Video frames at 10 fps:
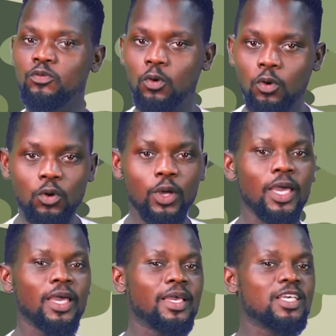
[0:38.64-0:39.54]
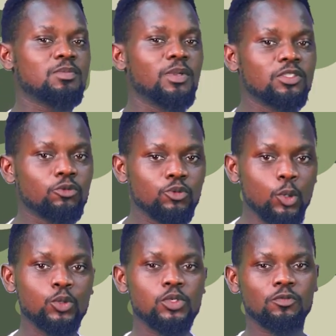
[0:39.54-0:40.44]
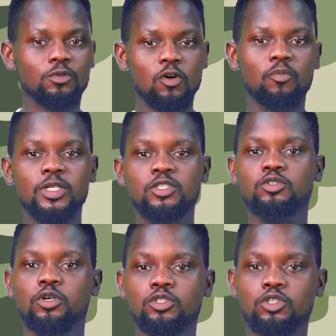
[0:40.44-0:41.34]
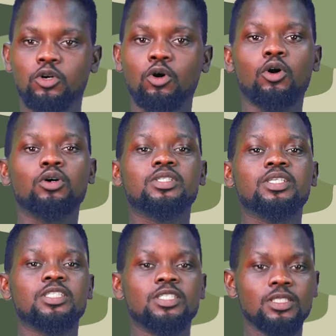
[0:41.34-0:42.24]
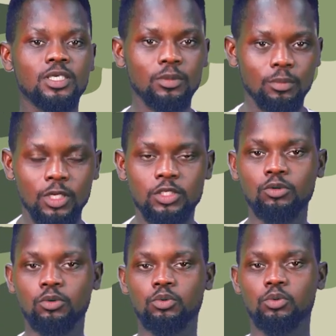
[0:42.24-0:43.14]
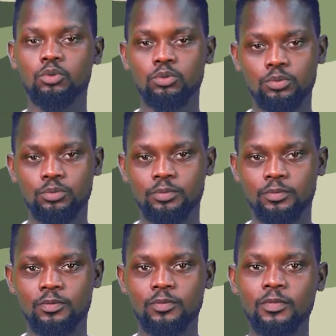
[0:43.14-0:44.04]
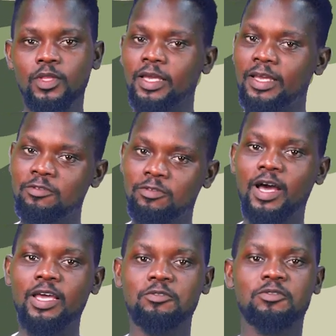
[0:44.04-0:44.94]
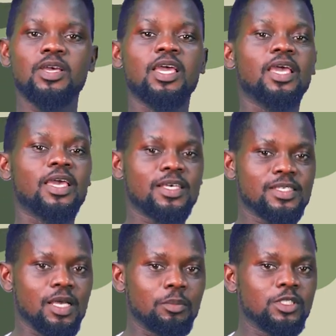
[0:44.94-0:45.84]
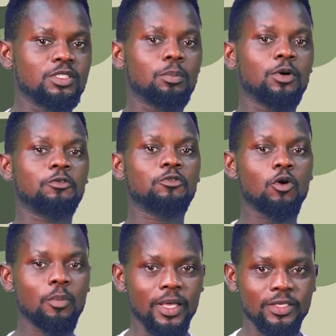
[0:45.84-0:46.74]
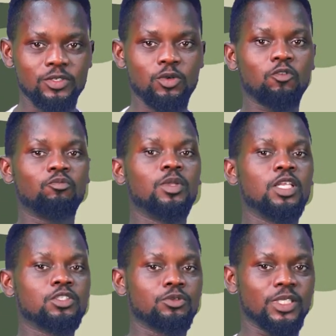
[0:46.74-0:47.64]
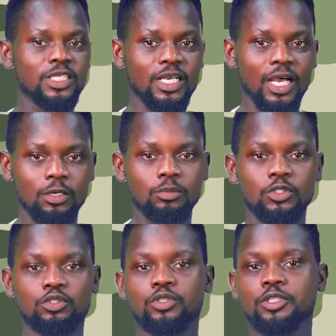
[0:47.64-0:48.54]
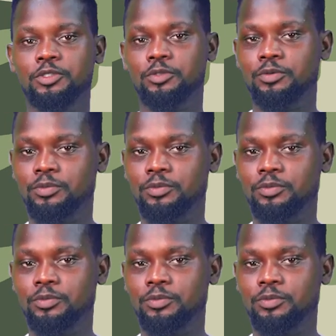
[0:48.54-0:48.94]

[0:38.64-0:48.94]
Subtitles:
4. Explain the roles of government structure under the military rule. And 5. Examine the performance of military administration.